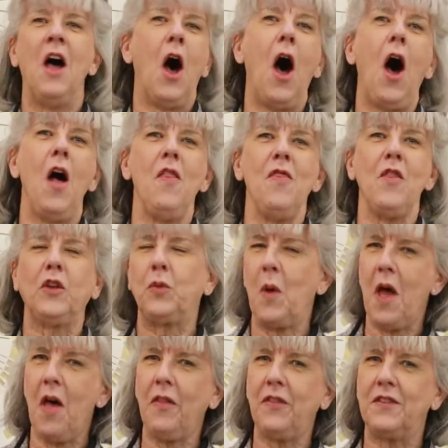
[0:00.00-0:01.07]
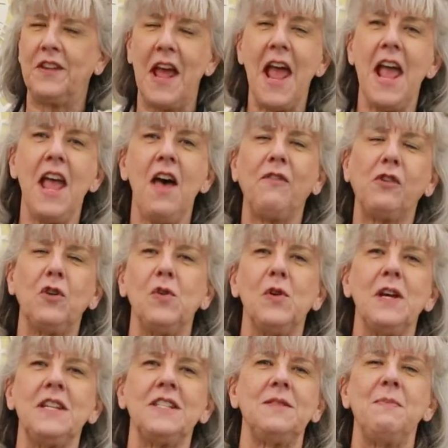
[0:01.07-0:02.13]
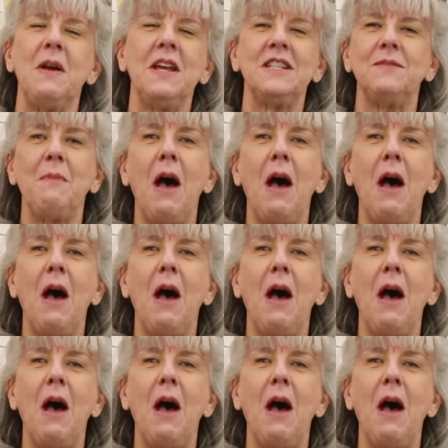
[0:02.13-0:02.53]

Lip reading: On the 12th day of Christmas,